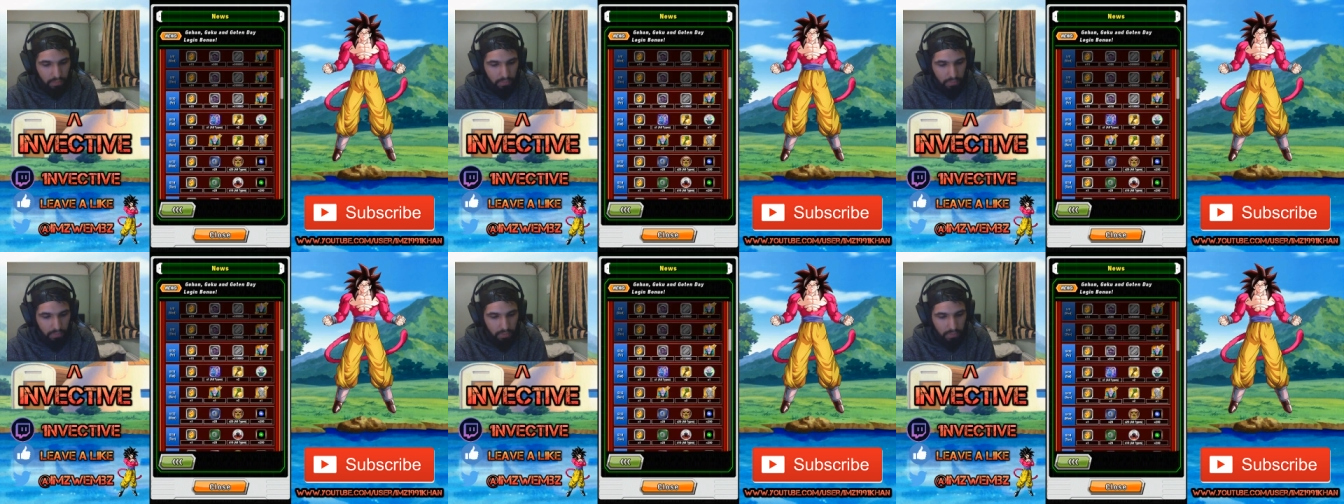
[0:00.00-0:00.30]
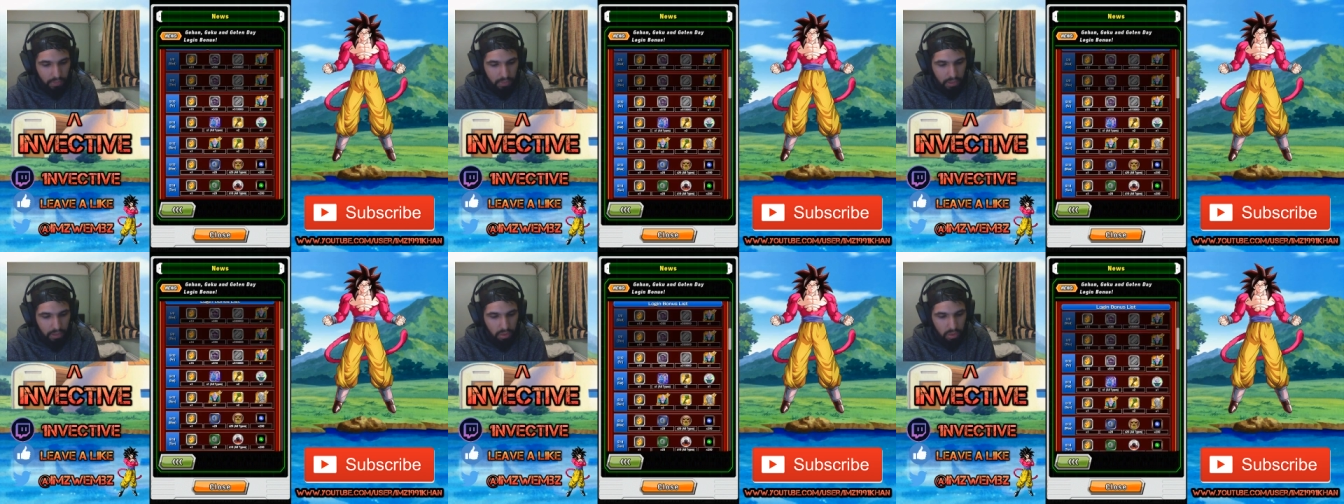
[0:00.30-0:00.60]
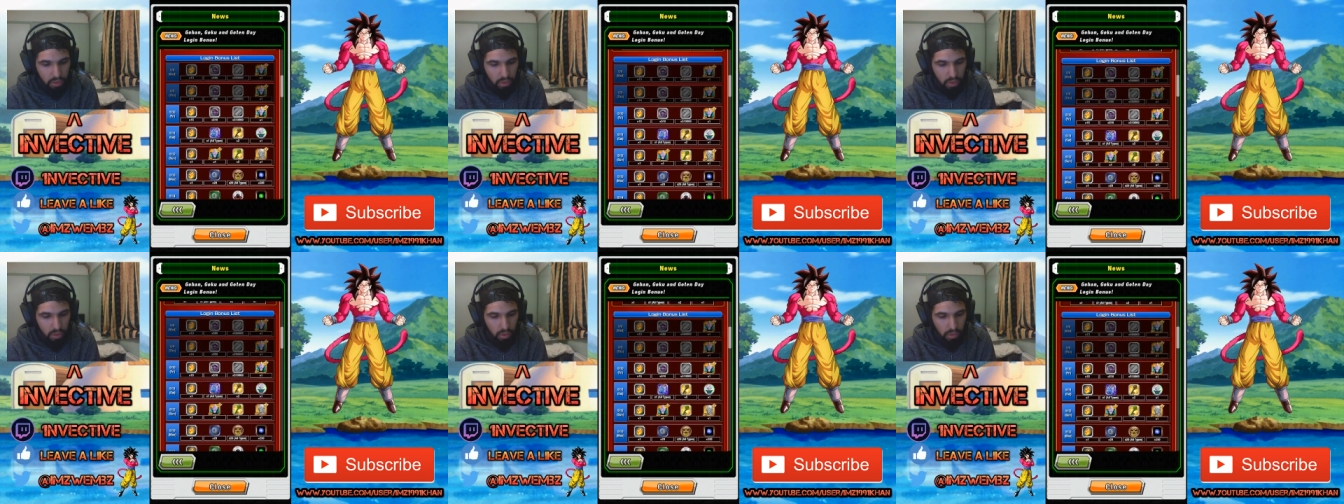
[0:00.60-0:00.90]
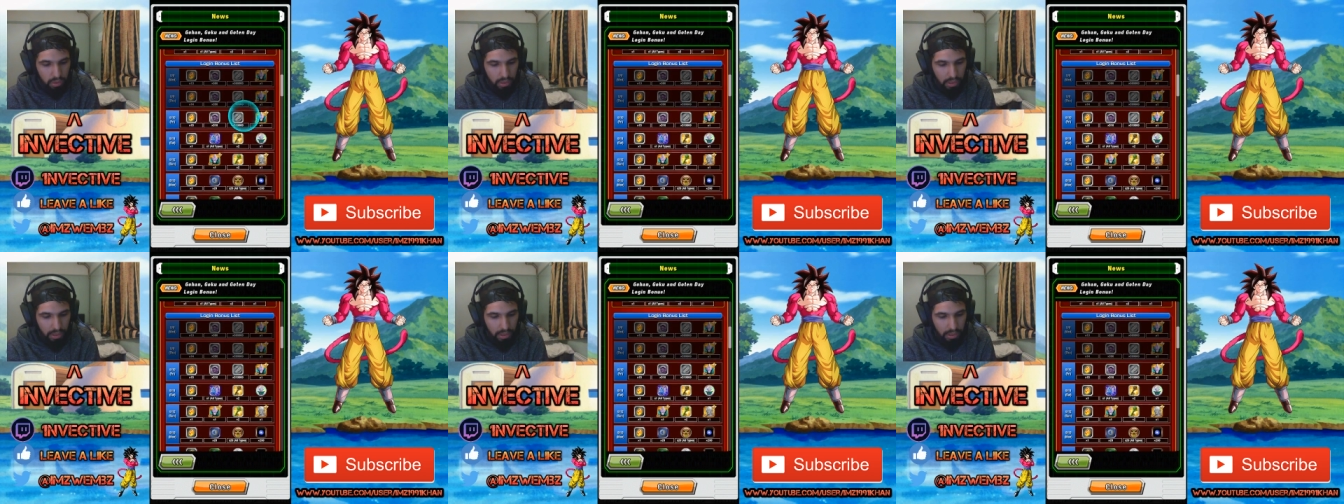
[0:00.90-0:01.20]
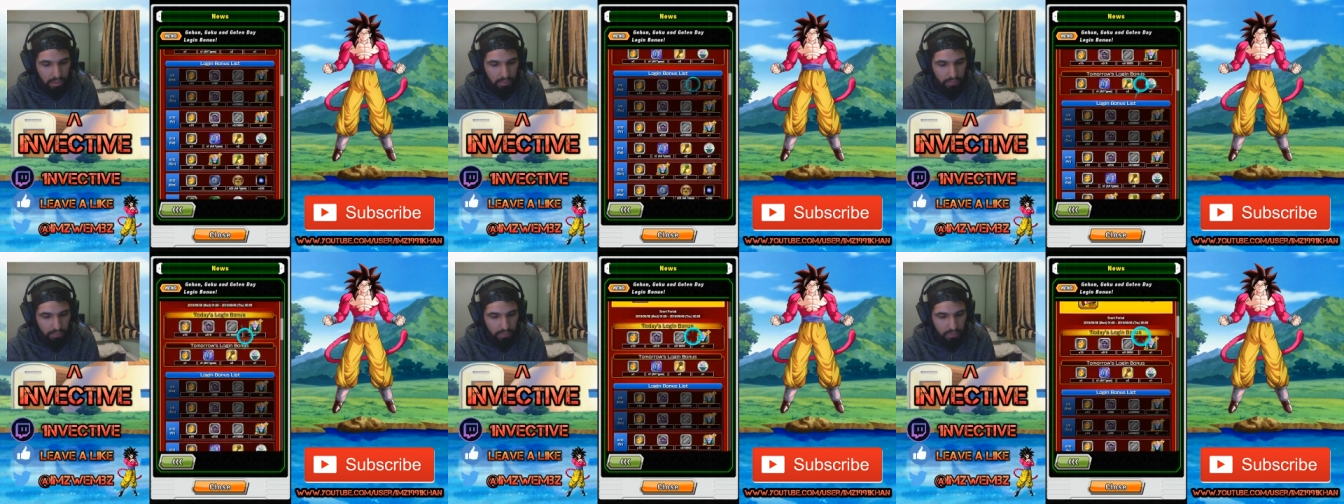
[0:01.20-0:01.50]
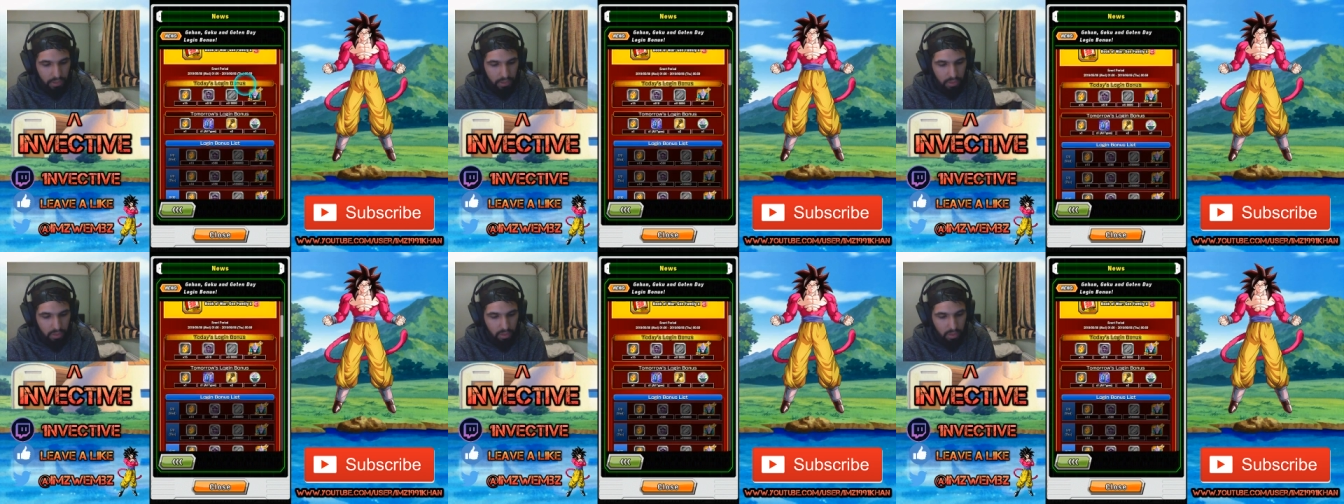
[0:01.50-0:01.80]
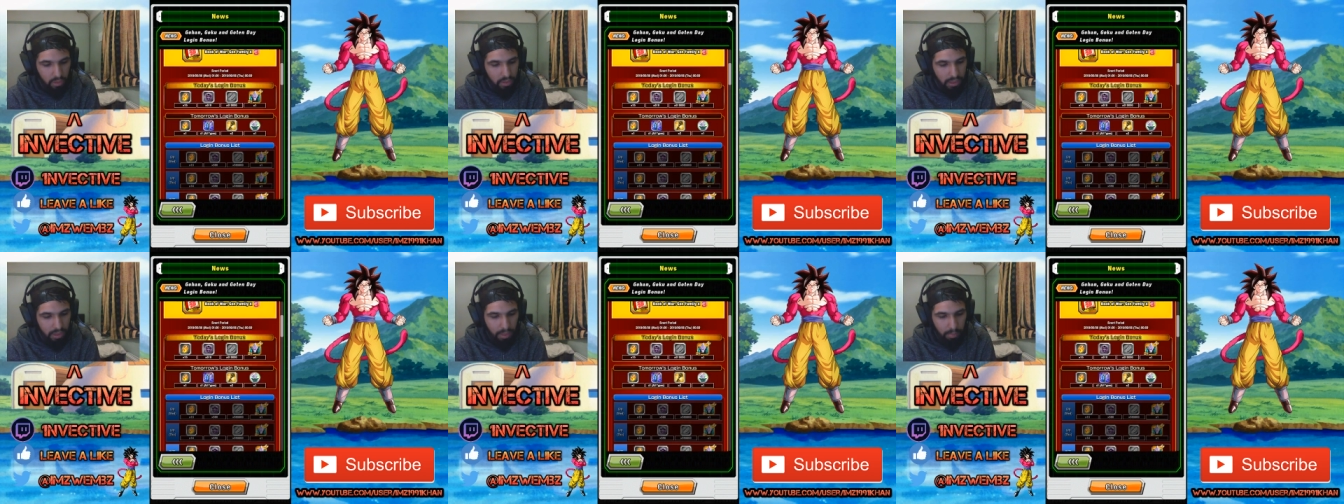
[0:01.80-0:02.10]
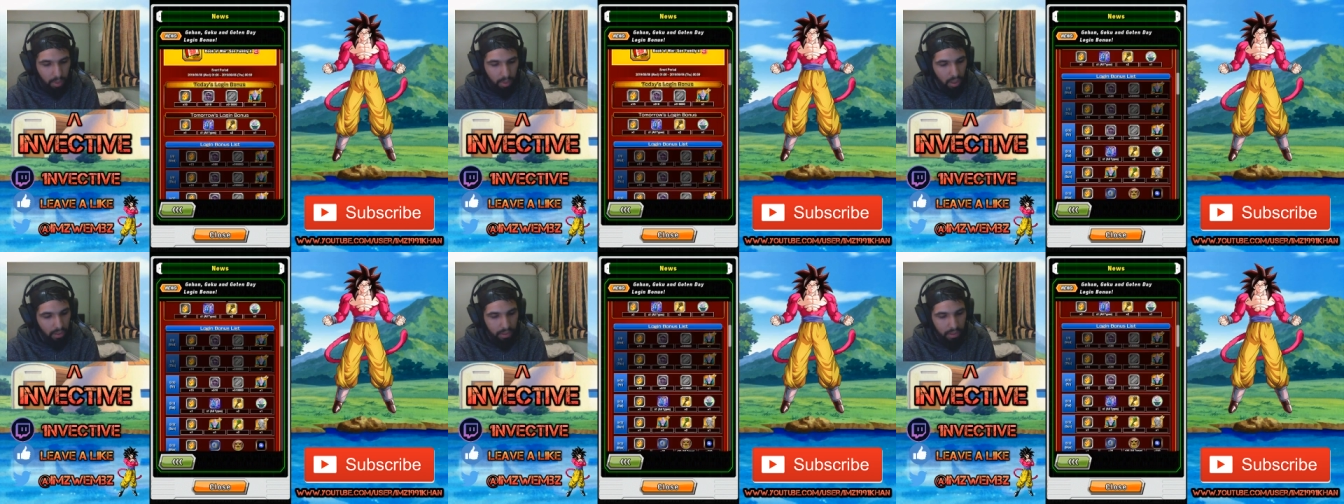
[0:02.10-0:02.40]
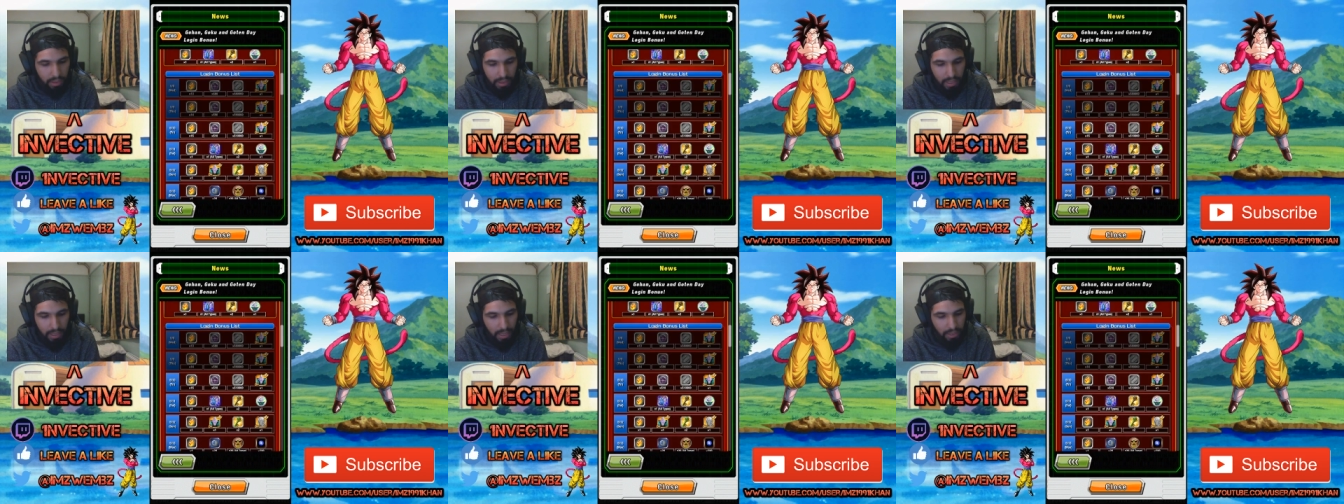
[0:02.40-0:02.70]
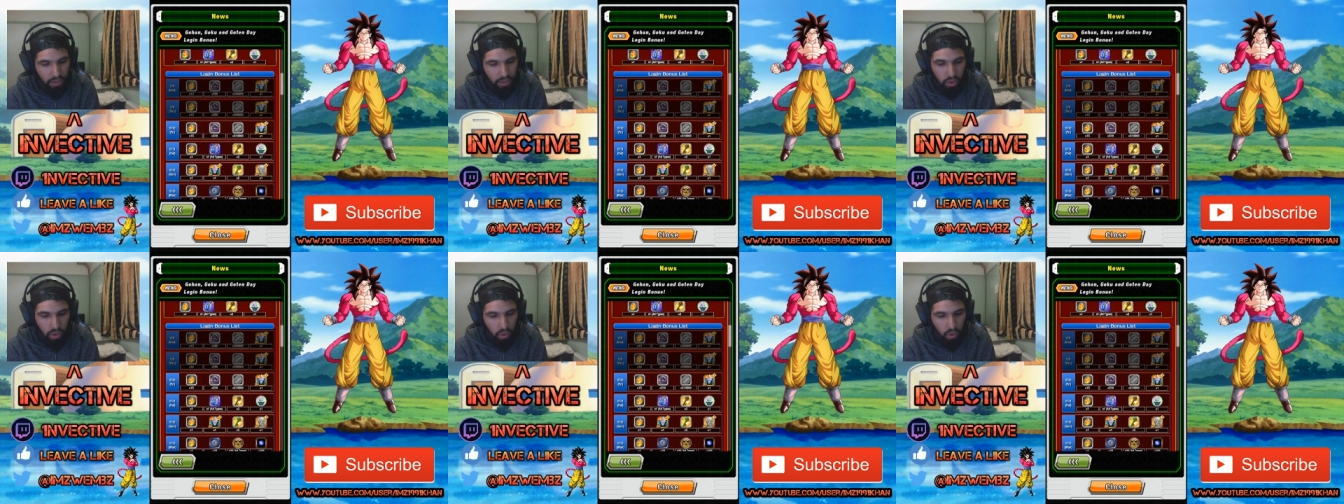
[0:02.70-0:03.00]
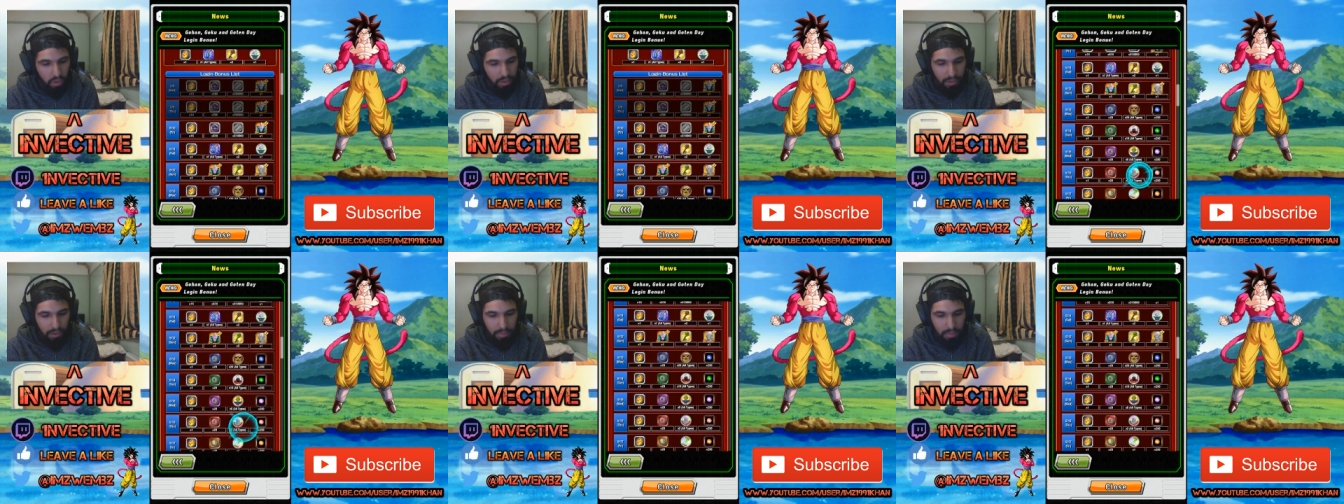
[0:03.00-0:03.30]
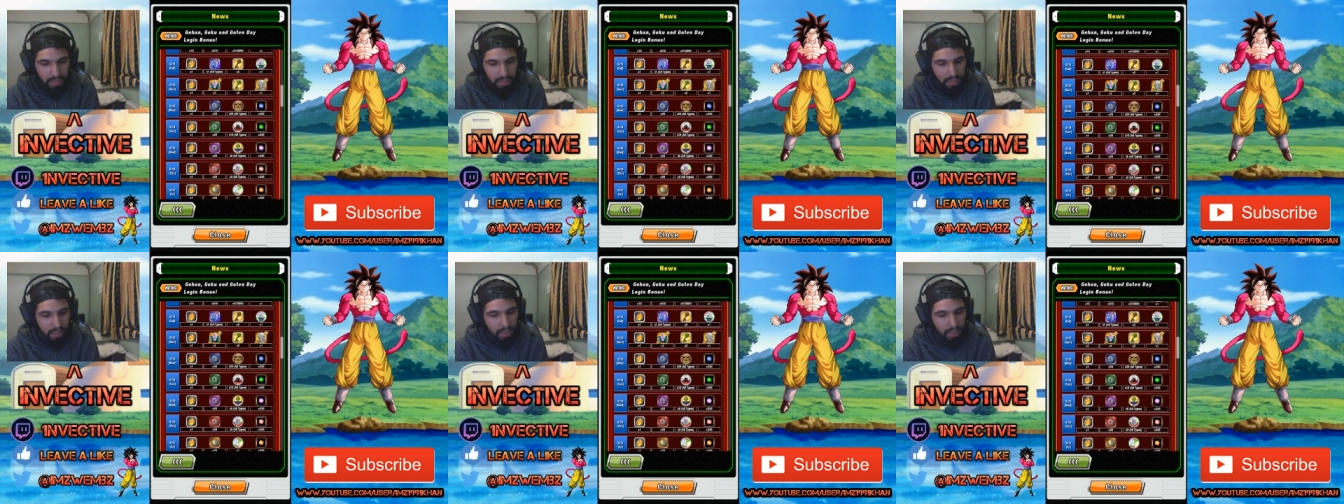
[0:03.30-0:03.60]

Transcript: 15 stones here, 15 stones here, but other than that, you only be